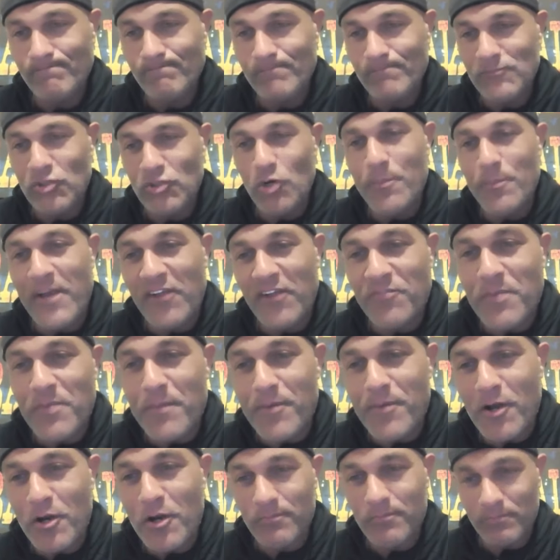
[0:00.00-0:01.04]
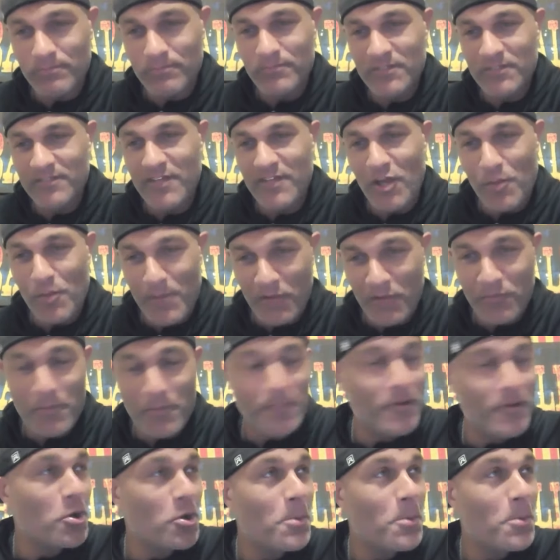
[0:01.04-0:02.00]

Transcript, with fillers: you know what makes me bitter? I'll tell you what makes me bitter.